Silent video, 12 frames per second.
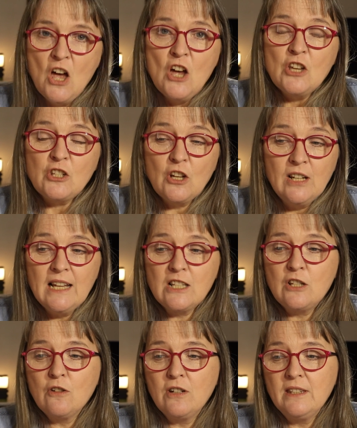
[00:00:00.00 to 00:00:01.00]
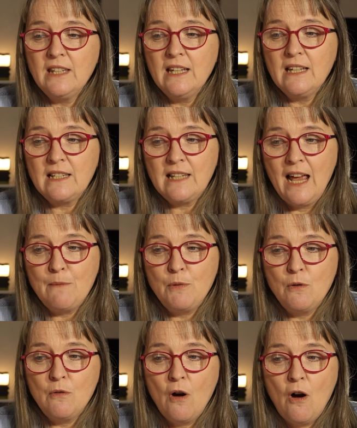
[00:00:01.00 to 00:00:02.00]
So let's look at the
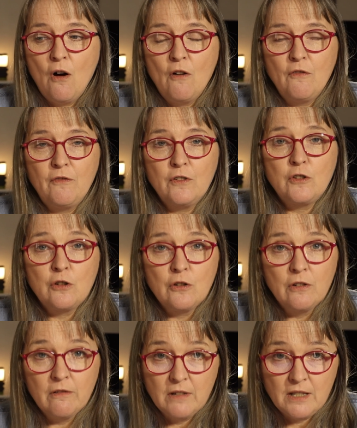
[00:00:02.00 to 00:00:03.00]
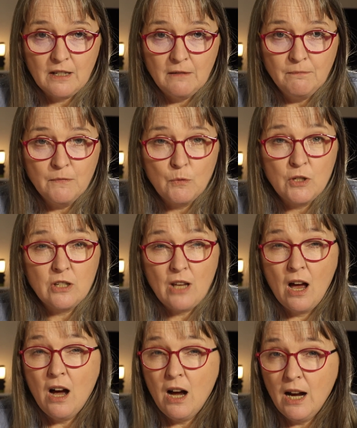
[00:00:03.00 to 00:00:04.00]
example of tourism, which is a
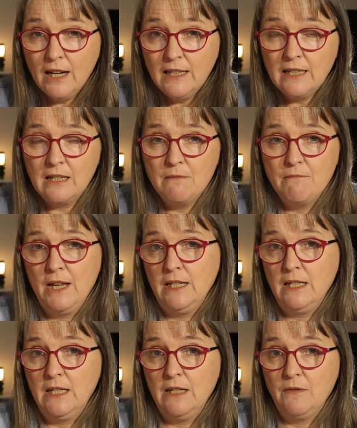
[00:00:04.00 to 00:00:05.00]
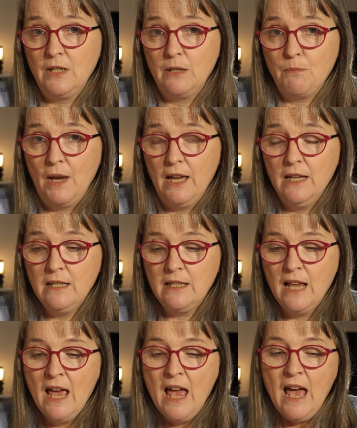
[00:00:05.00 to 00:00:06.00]
highly competitive space.
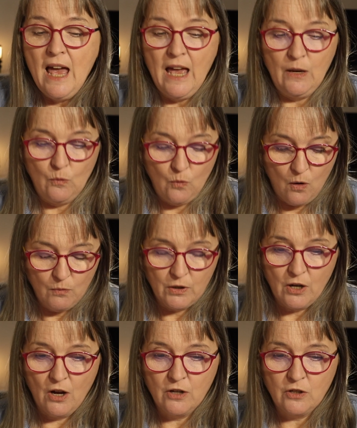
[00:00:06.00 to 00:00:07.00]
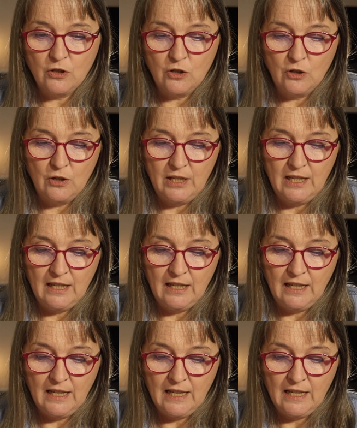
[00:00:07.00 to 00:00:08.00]
And what we're going to do
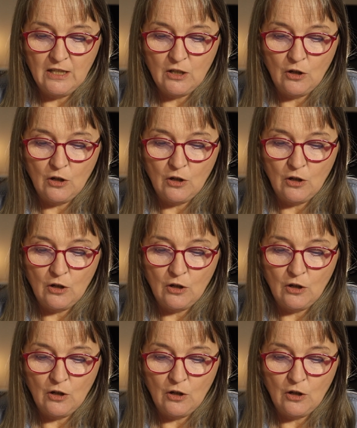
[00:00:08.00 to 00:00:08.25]
here is